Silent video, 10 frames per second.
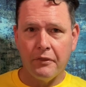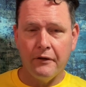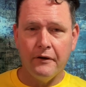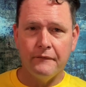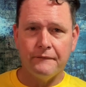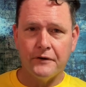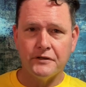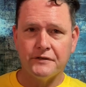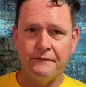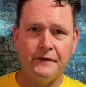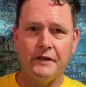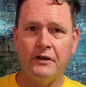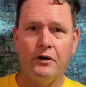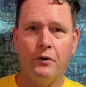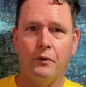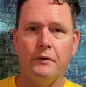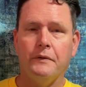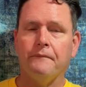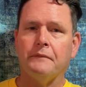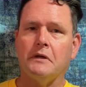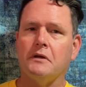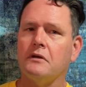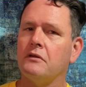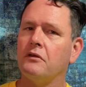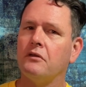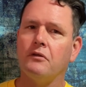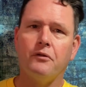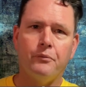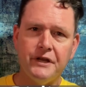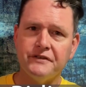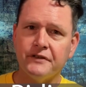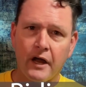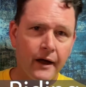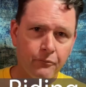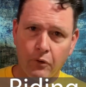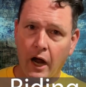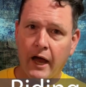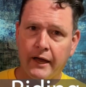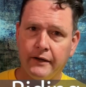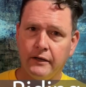the first video. The reason I ride